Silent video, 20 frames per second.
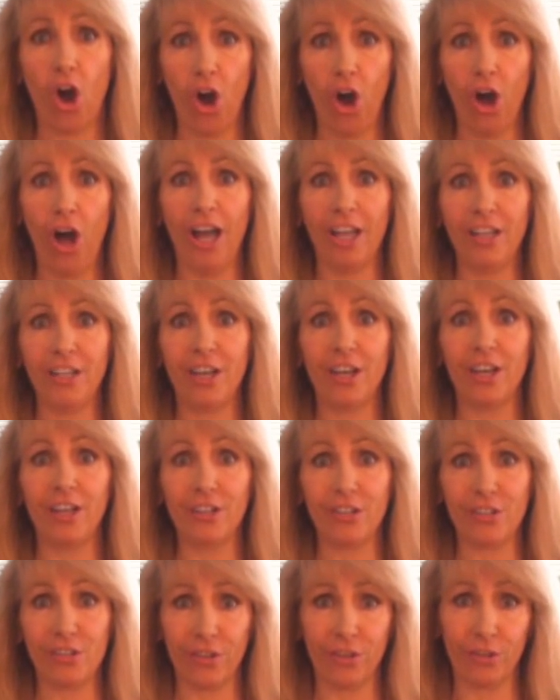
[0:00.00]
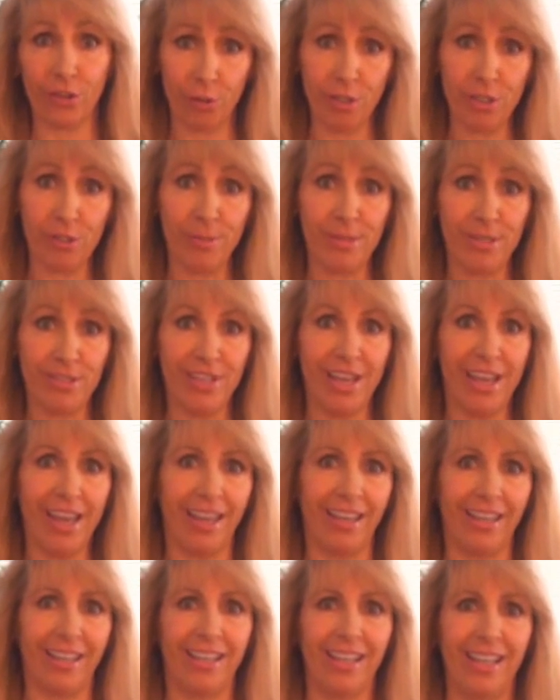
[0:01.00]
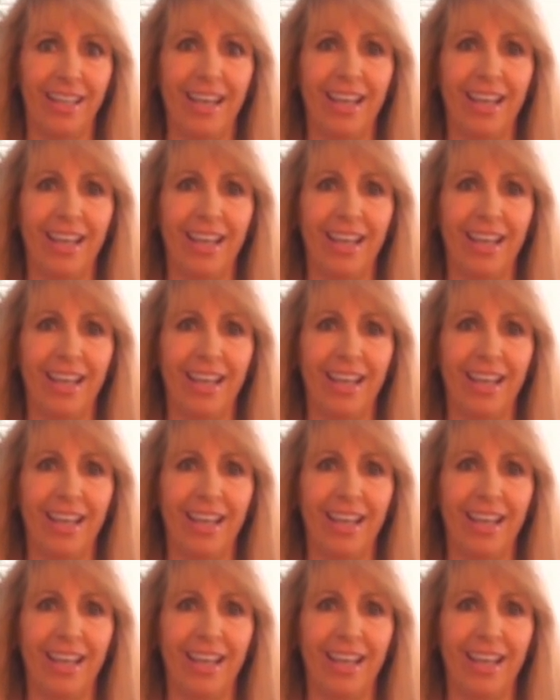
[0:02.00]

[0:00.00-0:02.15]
on Christmas Day.